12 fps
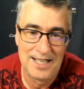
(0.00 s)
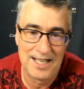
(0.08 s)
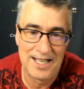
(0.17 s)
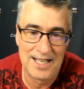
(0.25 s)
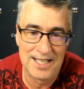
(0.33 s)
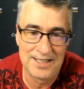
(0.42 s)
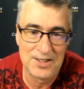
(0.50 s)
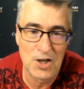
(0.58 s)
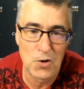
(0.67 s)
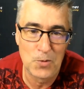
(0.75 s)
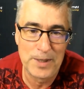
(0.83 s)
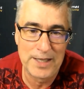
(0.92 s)
Uh,
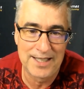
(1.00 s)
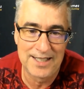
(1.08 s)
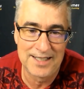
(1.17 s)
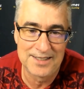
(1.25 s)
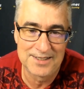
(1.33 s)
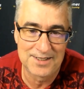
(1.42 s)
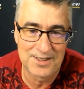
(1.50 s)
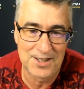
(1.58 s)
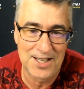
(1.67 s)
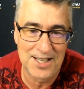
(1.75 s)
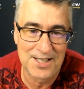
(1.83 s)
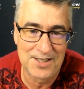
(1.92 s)
no, because
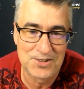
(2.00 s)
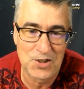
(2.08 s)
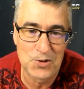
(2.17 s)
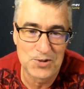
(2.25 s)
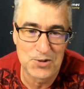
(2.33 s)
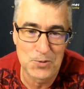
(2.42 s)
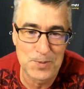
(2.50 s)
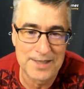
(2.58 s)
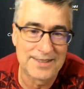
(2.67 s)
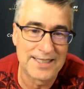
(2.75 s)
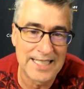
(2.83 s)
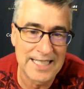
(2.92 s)
uh, Joe's too
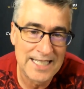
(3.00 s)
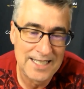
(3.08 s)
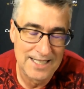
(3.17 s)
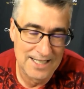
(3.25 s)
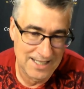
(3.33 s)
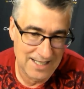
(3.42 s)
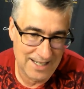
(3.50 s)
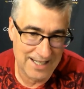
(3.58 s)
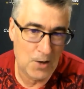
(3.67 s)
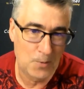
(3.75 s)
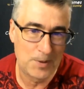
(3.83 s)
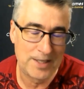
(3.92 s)
busy uh,
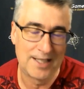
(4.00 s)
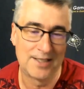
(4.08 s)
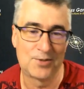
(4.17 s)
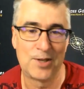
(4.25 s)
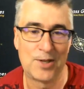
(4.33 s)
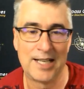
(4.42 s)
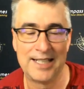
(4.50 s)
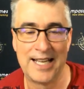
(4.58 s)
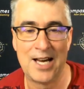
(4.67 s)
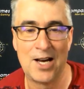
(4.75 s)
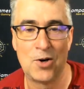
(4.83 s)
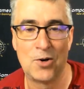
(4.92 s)
helping us right
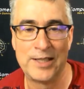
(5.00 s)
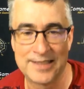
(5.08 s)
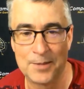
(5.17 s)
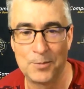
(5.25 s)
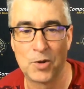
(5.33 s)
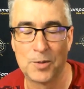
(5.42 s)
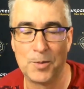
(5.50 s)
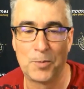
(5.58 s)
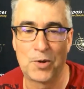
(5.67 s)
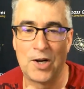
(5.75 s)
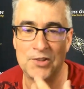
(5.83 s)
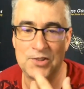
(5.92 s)
now. He's got multiple
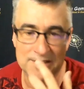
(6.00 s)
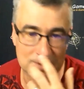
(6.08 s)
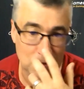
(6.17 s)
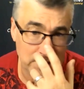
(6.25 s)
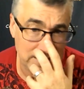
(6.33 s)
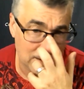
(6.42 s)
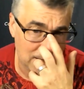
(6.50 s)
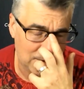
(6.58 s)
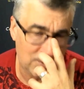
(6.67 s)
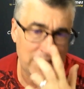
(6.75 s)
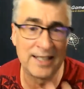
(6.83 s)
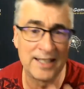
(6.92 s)
projects going on
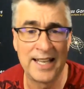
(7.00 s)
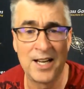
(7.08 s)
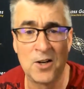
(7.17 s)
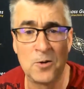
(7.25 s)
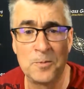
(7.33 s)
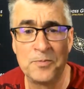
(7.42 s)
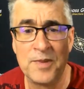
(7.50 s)
right now.